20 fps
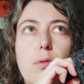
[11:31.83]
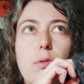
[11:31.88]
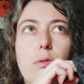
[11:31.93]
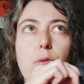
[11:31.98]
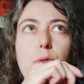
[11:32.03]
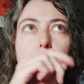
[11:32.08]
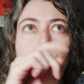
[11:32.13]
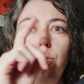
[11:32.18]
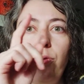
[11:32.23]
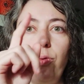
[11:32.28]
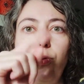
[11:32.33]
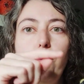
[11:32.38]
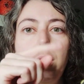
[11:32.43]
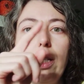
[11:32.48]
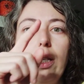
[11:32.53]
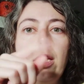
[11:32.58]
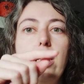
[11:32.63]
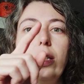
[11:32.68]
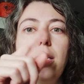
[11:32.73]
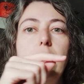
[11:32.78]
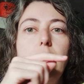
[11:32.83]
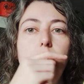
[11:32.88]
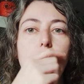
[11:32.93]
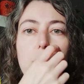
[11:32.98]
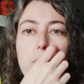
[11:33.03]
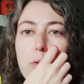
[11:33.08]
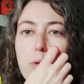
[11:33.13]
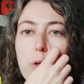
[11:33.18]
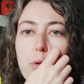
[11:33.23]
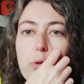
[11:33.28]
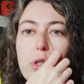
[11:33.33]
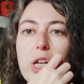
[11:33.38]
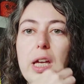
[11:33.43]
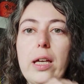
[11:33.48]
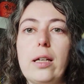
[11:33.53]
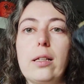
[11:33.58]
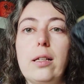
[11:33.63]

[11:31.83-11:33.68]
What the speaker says: 3 double crochet